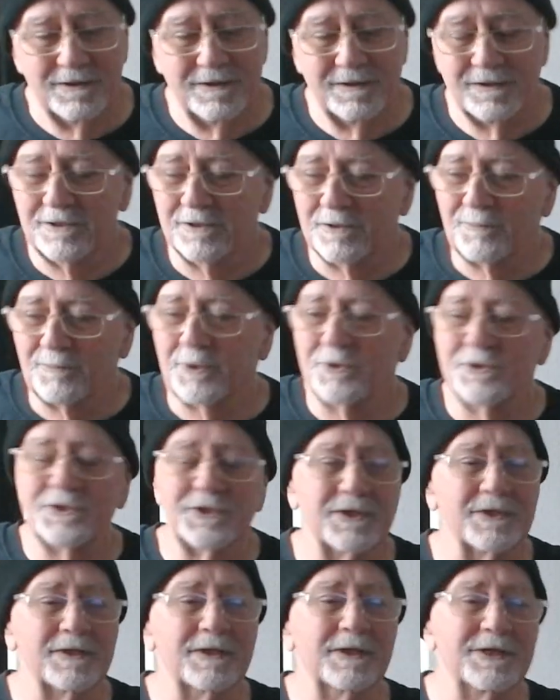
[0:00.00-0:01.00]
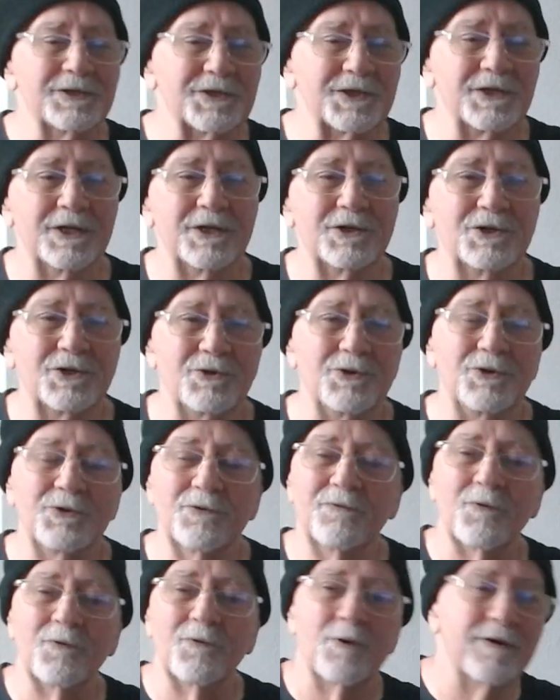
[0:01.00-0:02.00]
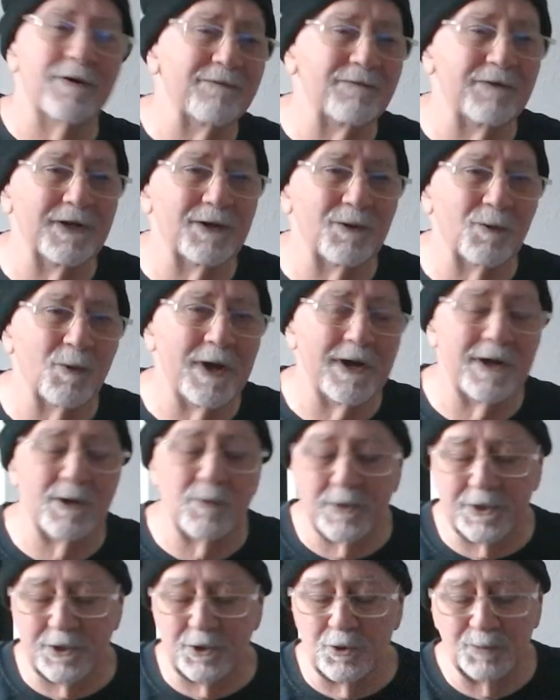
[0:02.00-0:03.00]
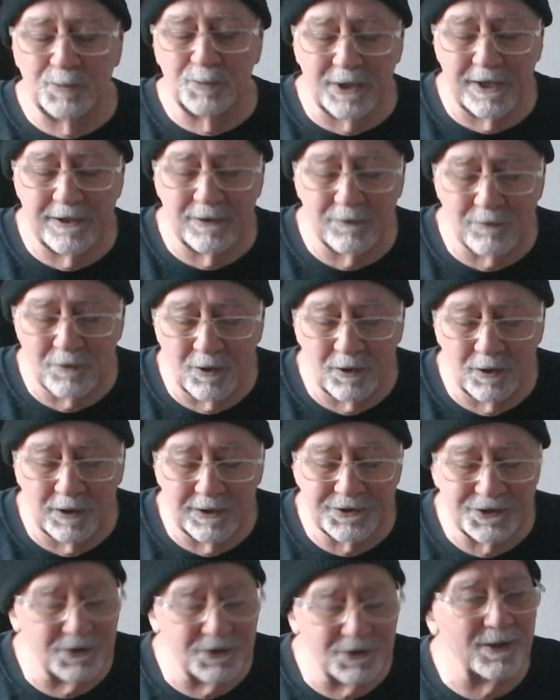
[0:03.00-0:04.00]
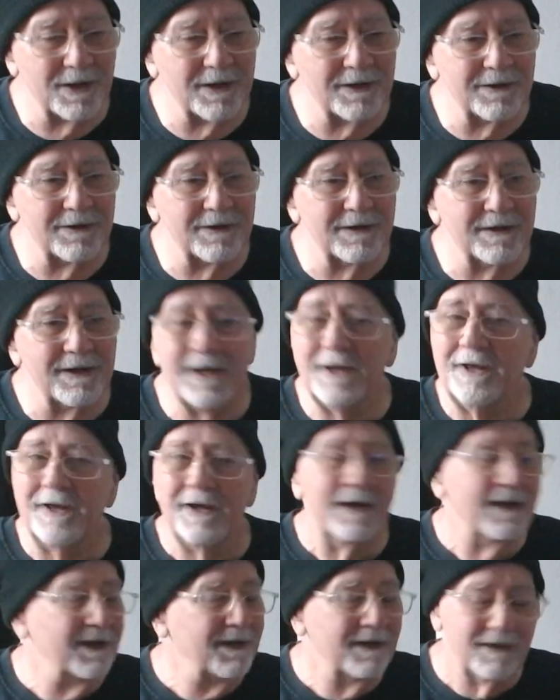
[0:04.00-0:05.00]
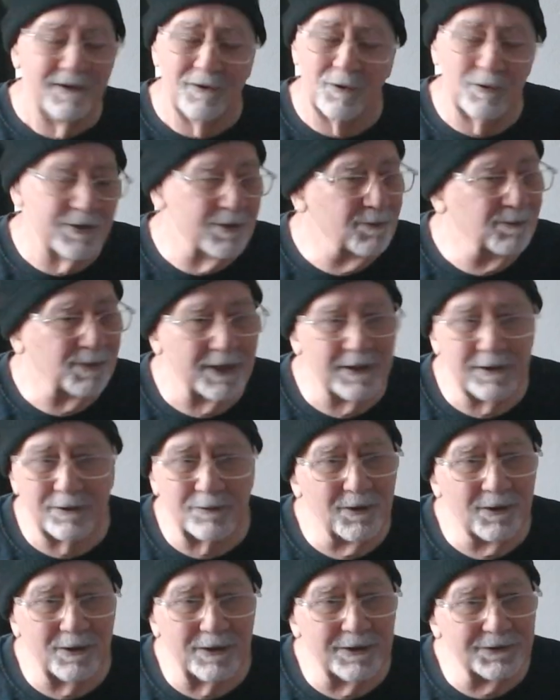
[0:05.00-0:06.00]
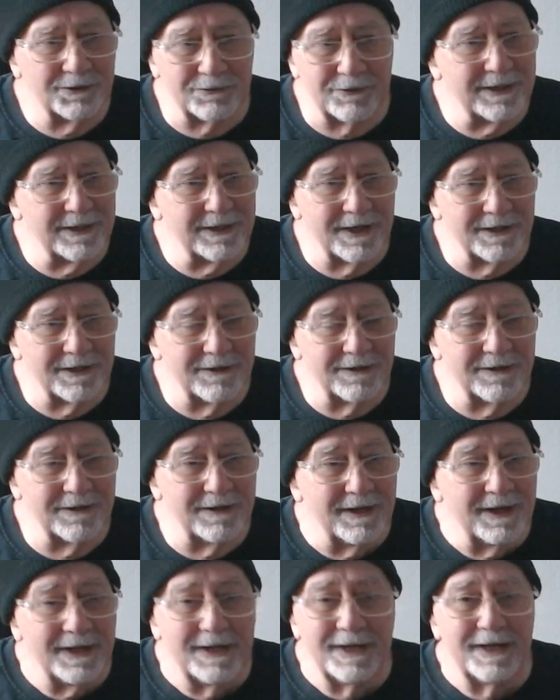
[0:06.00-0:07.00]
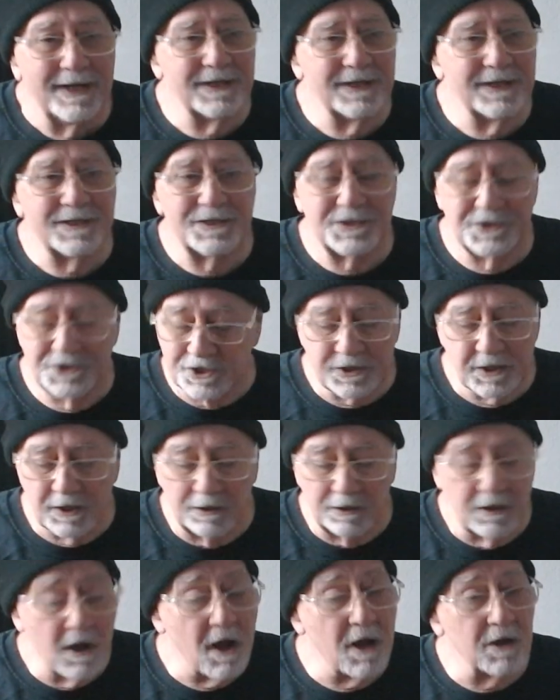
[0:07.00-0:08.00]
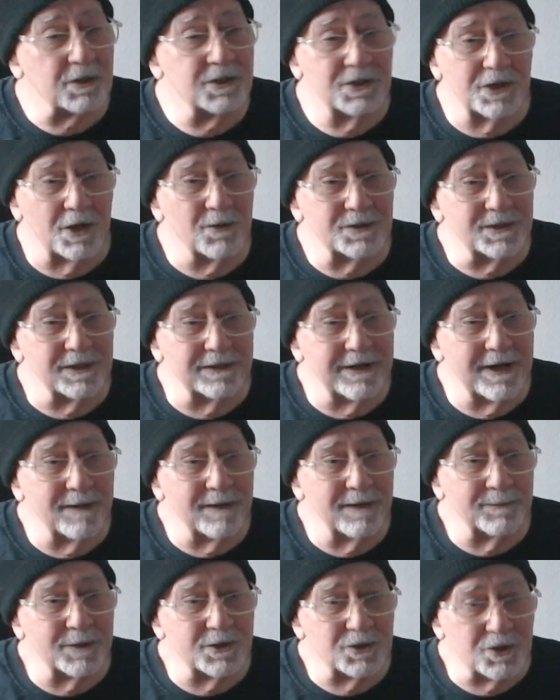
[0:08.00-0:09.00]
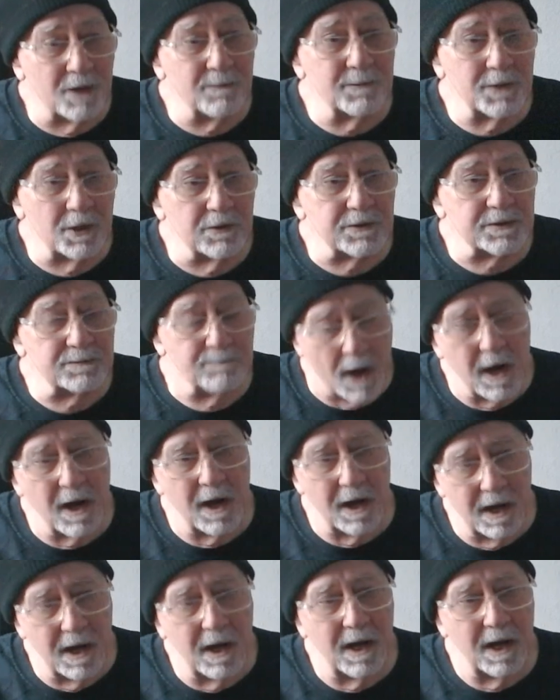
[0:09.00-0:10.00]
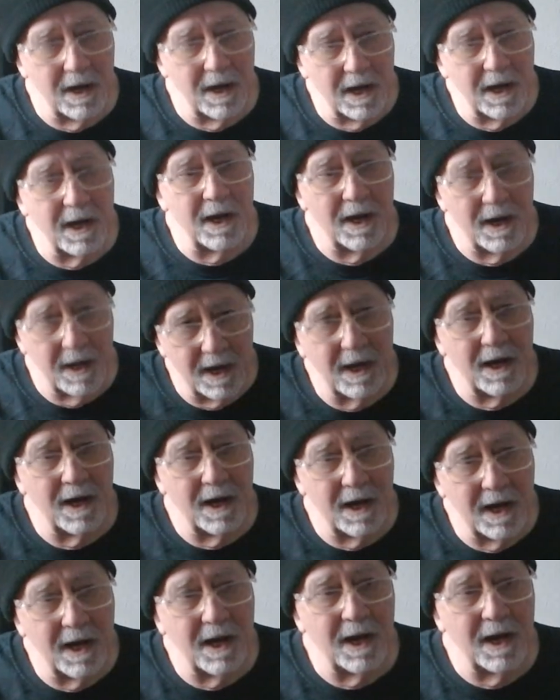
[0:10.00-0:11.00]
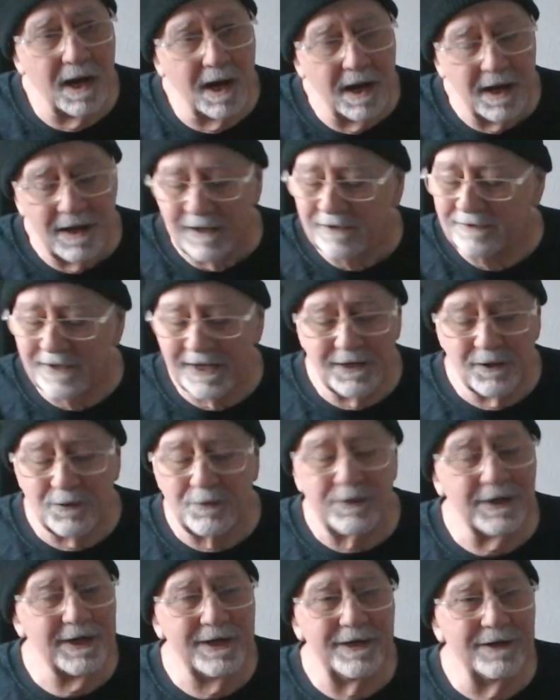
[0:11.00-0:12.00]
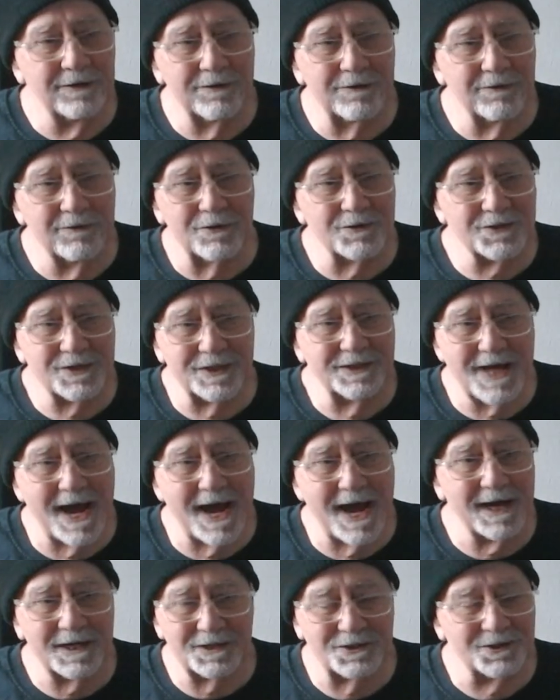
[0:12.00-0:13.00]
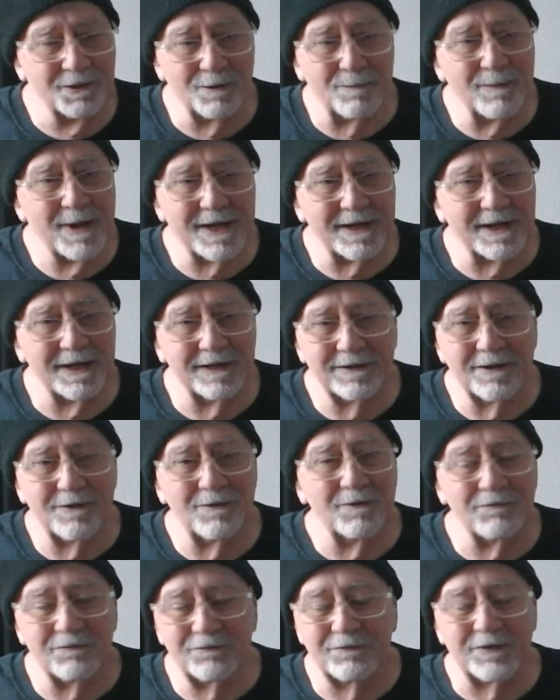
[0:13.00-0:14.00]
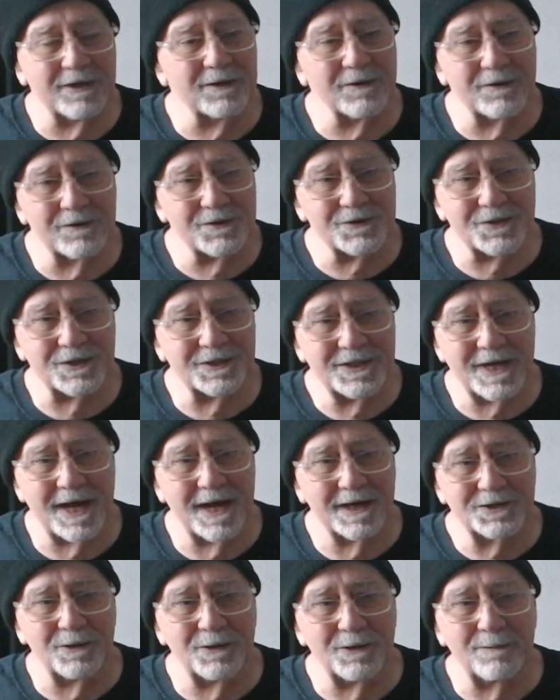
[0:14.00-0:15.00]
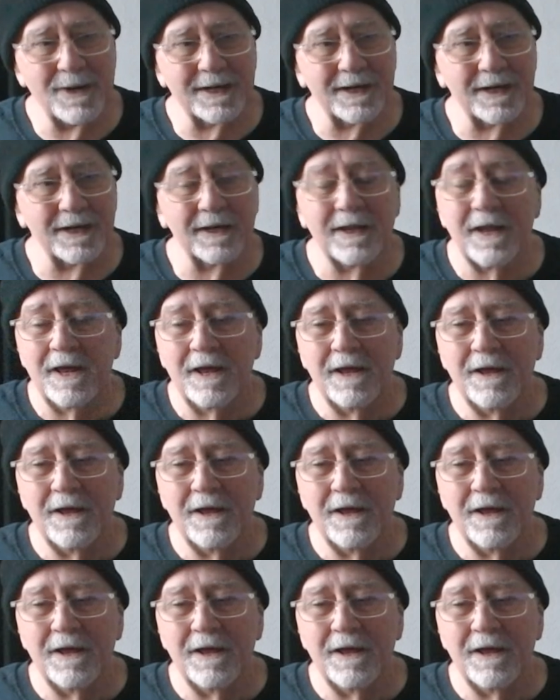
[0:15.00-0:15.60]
to the person listening to you 40 feet away, when you play a roll at 200 or you play a roll at 300, it's just a long tone to them. The drum goes ba. They don't hear those attacks you're making. They don't feel those attacks you're making.